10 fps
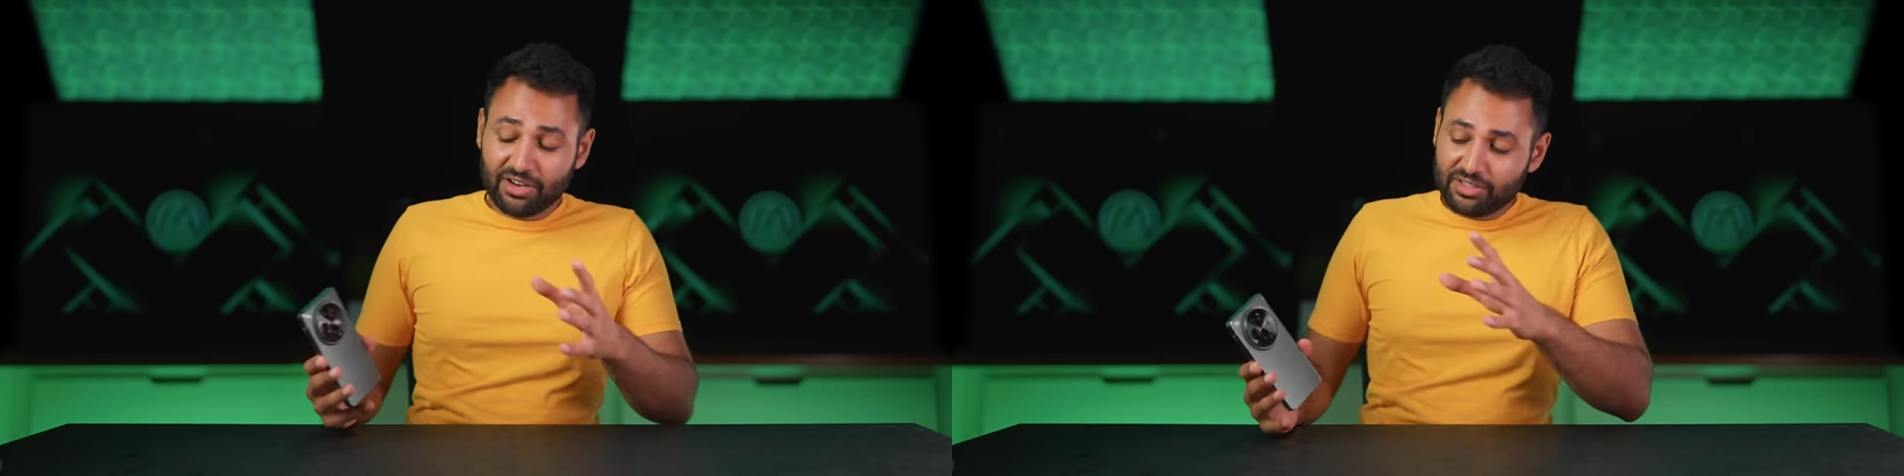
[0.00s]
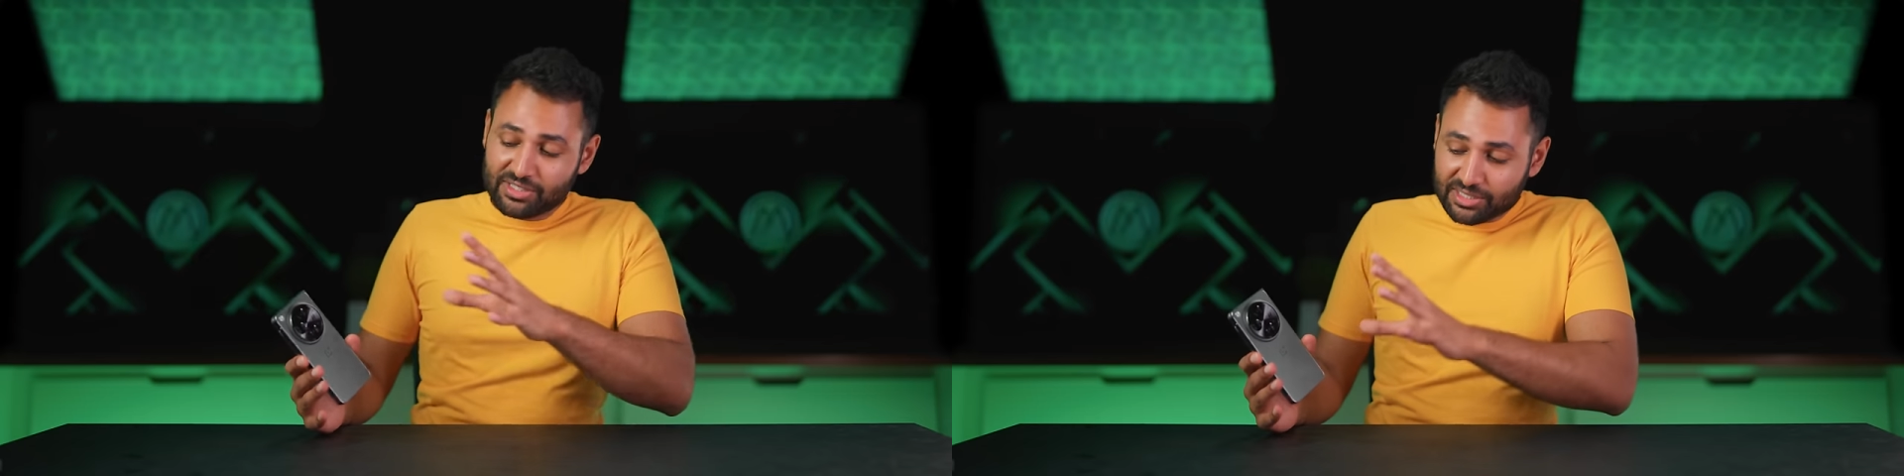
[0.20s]

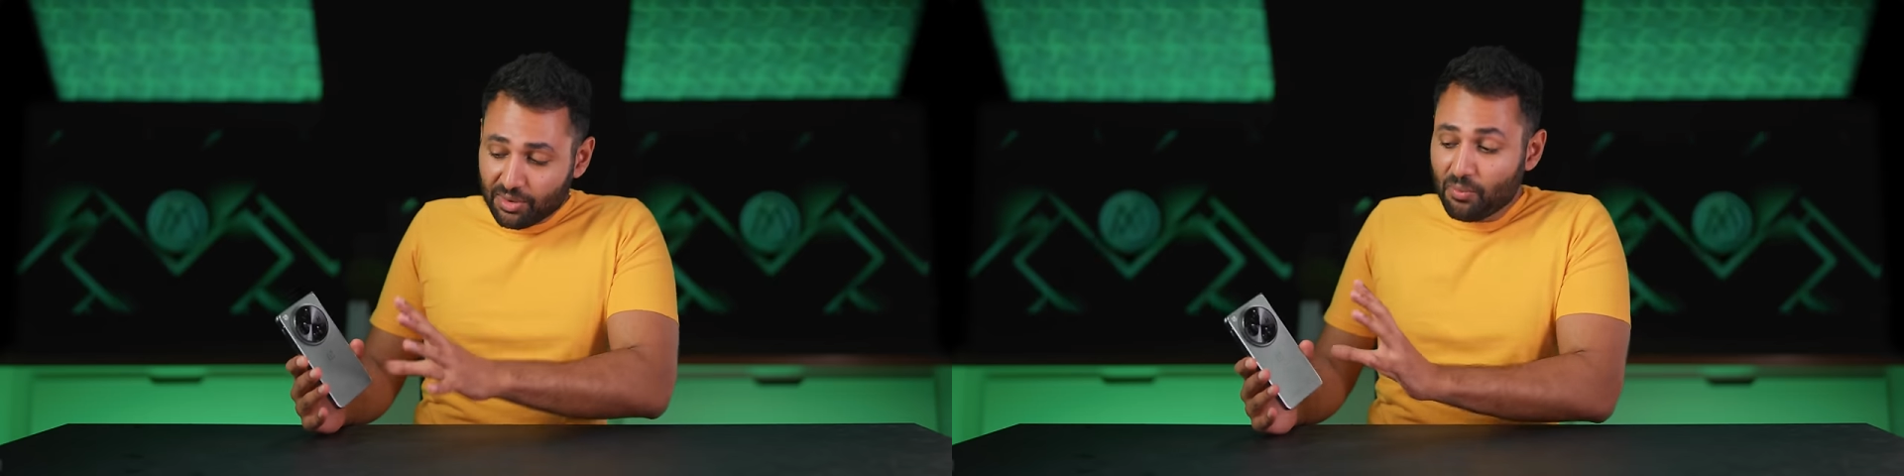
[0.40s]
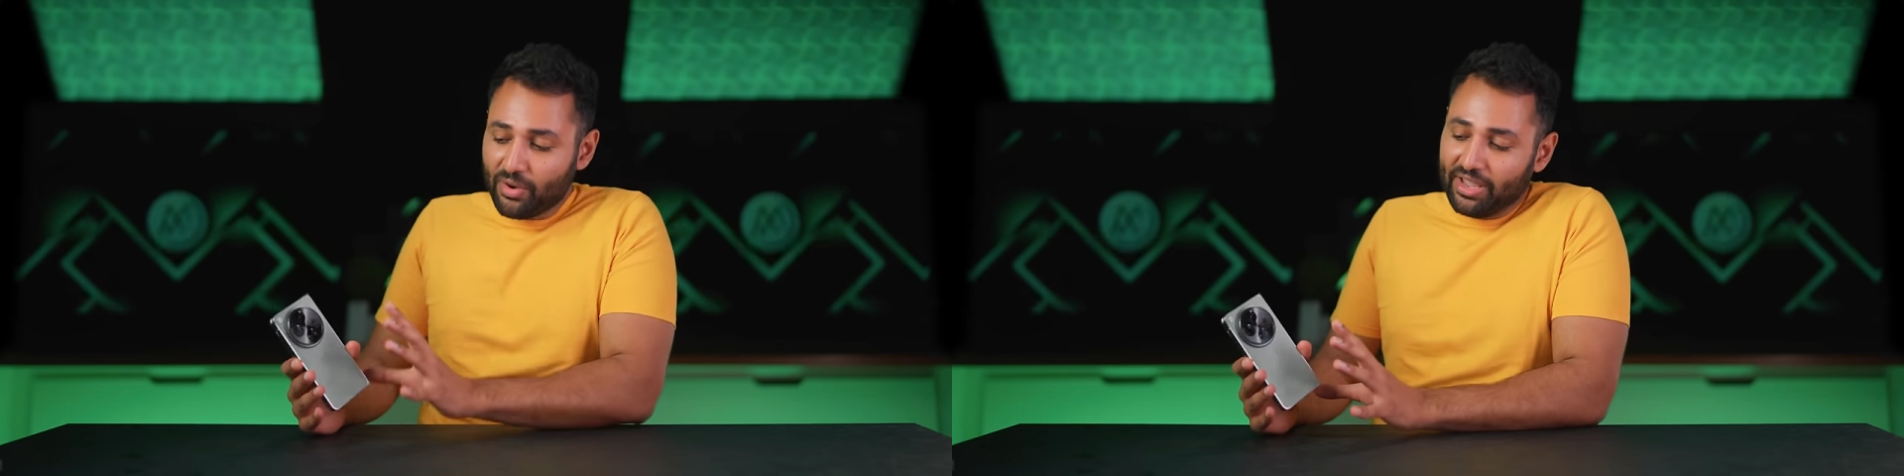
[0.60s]
And in
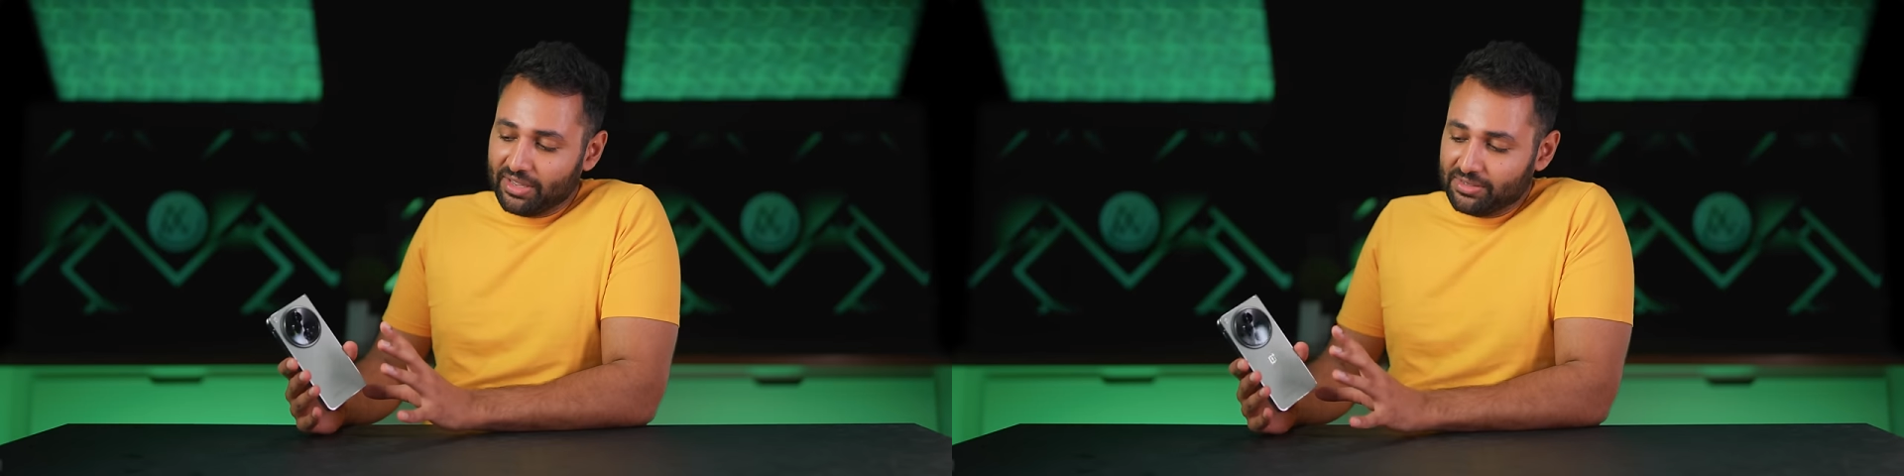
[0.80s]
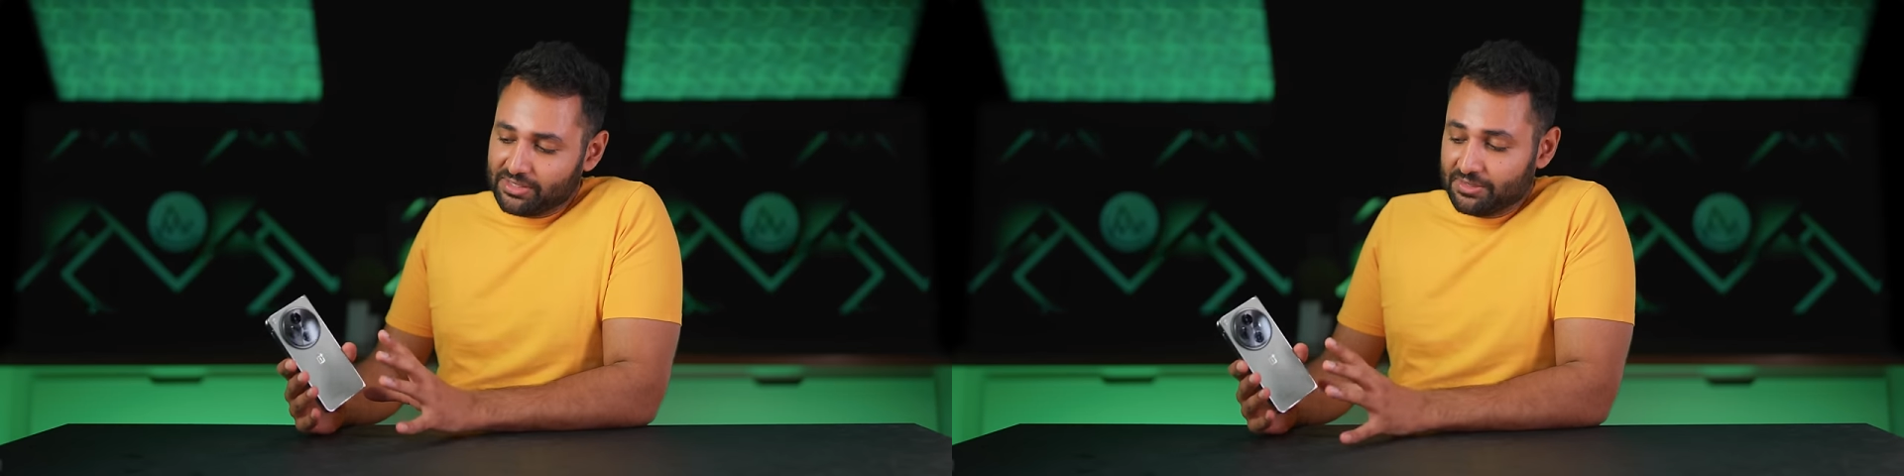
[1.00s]
some
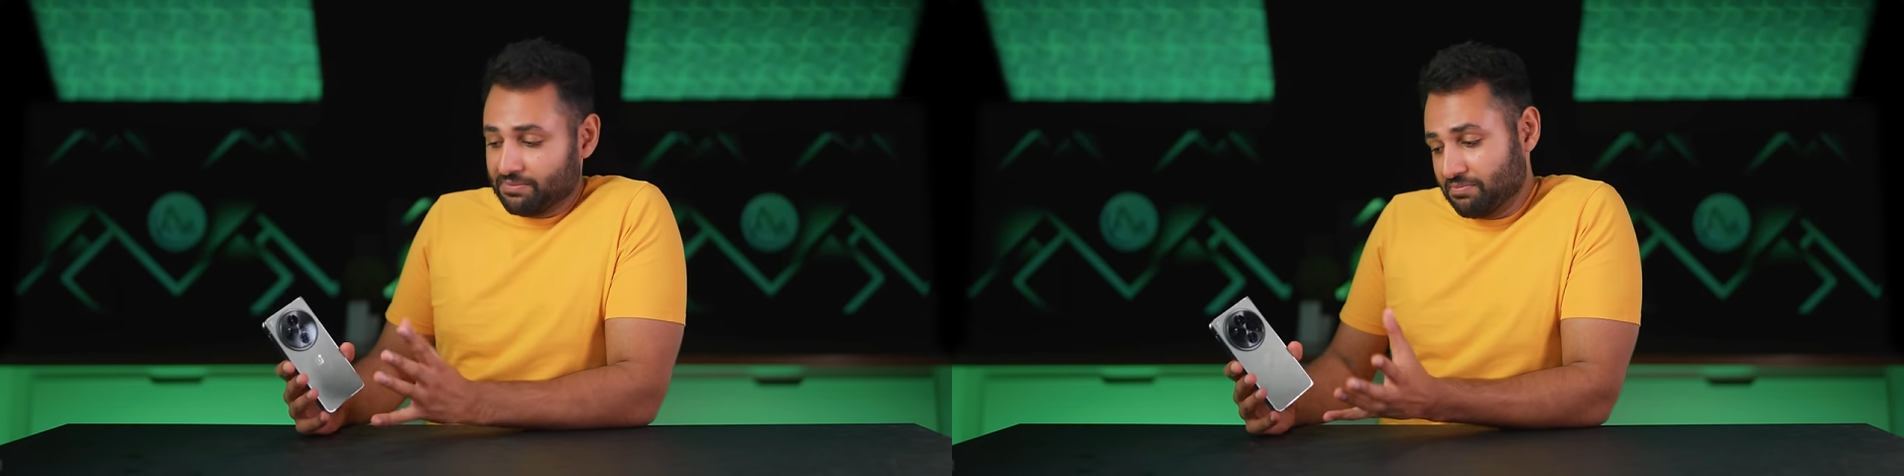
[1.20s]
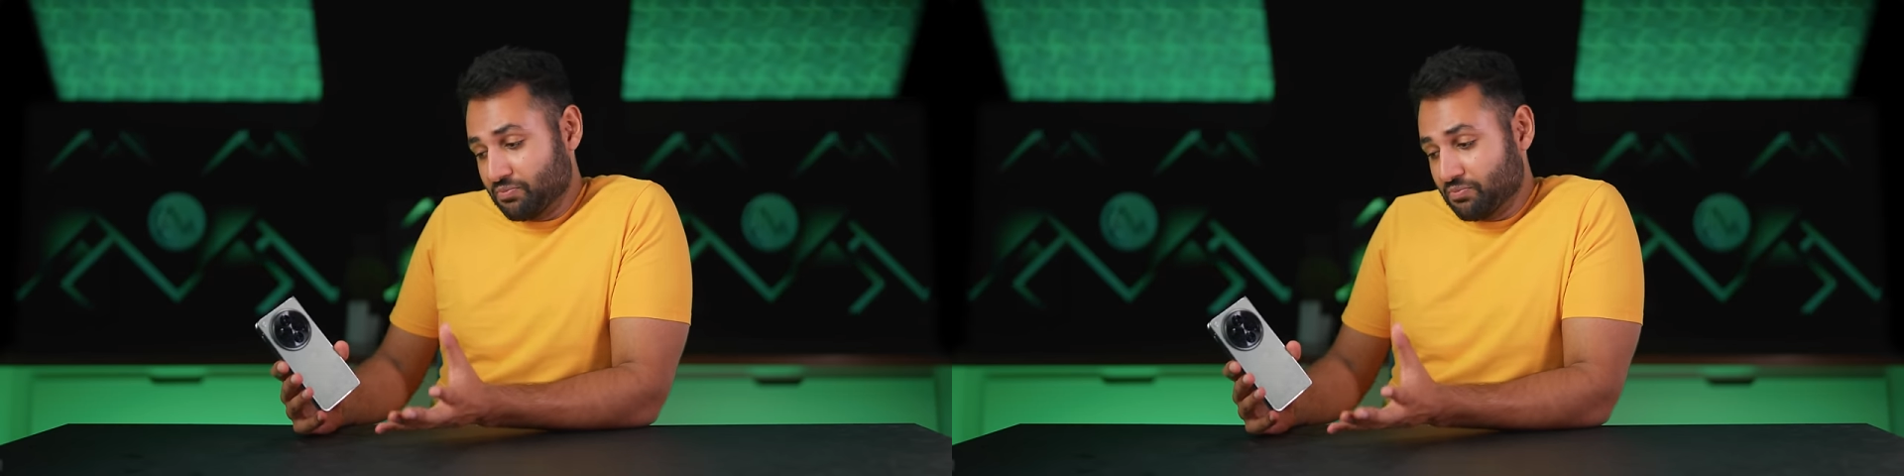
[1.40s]
ways,